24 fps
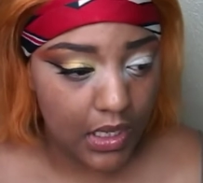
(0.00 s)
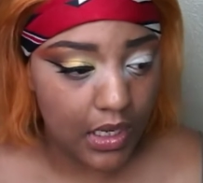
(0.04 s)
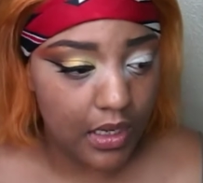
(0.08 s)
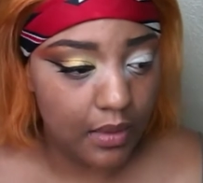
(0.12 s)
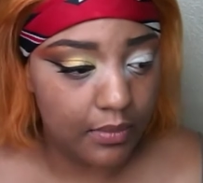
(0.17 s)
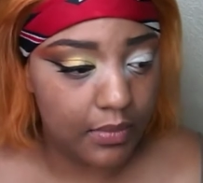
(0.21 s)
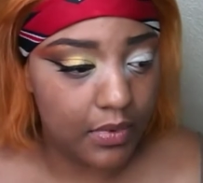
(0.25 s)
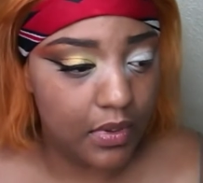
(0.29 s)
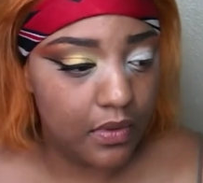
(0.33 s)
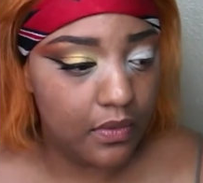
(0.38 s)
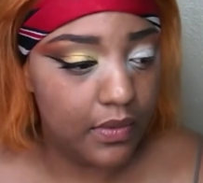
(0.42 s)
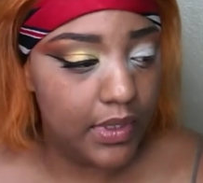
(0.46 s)
and
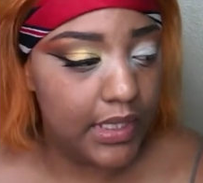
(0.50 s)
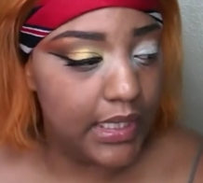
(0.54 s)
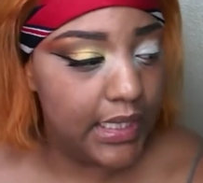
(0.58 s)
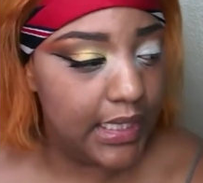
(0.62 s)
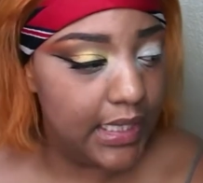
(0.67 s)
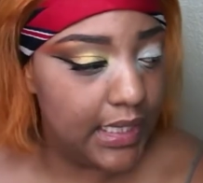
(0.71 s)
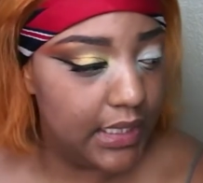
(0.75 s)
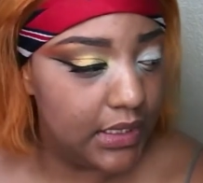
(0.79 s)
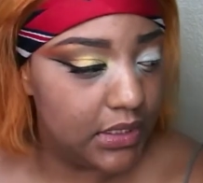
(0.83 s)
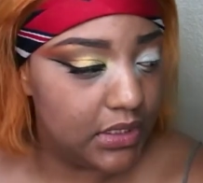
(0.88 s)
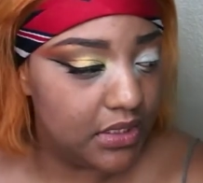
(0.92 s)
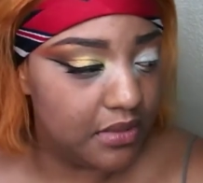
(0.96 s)
I'm going
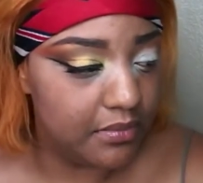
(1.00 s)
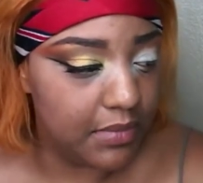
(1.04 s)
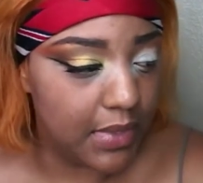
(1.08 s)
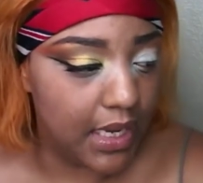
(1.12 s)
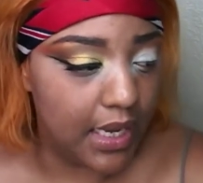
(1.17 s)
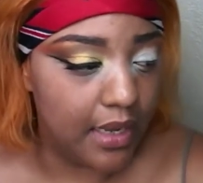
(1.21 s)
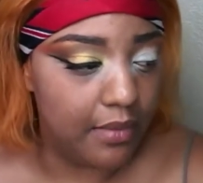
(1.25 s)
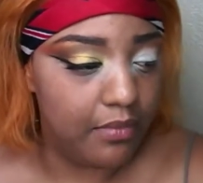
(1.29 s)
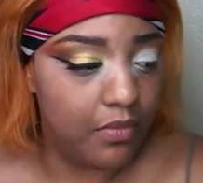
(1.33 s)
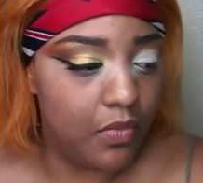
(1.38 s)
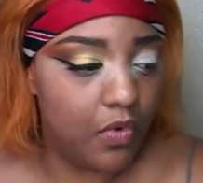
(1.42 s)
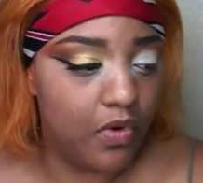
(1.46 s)
into
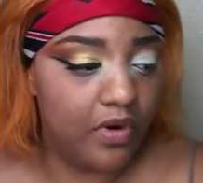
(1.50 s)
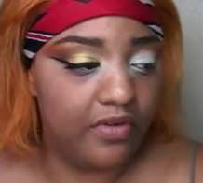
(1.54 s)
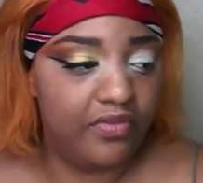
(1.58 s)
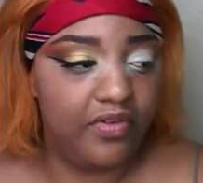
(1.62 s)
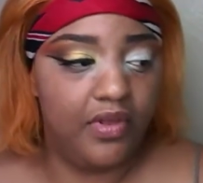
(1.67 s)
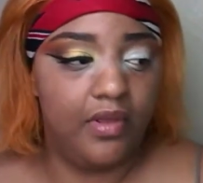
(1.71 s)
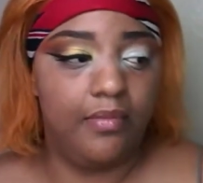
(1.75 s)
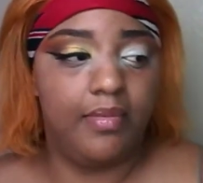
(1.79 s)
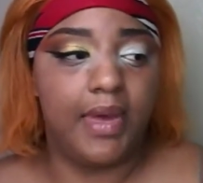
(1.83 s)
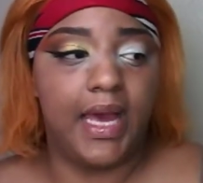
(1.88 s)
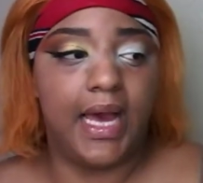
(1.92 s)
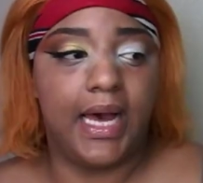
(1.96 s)
my
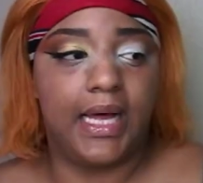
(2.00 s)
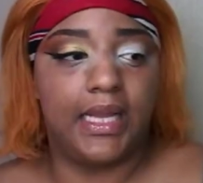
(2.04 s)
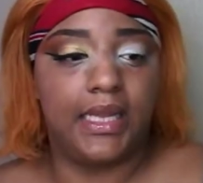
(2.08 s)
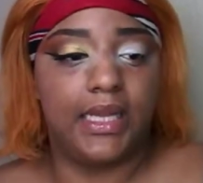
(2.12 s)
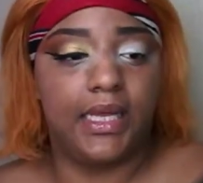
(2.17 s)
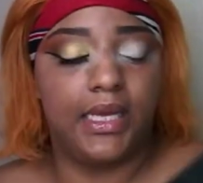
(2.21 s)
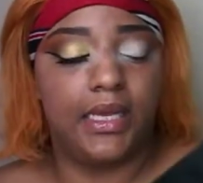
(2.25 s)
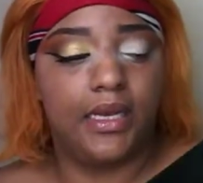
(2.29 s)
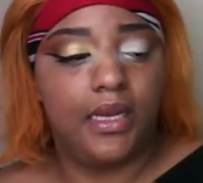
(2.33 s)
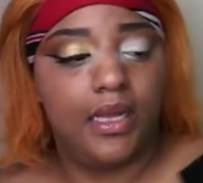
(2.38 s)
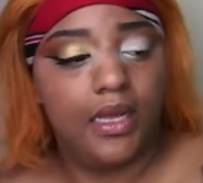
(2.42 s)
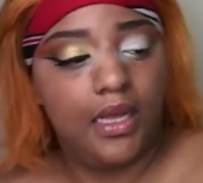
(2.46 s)
Morphe
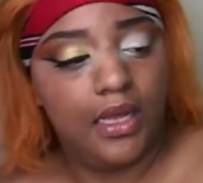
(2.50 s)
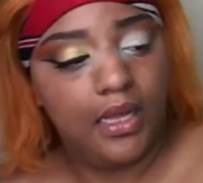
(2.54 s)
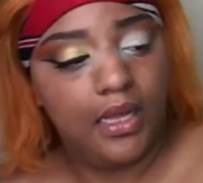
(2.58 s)
palette,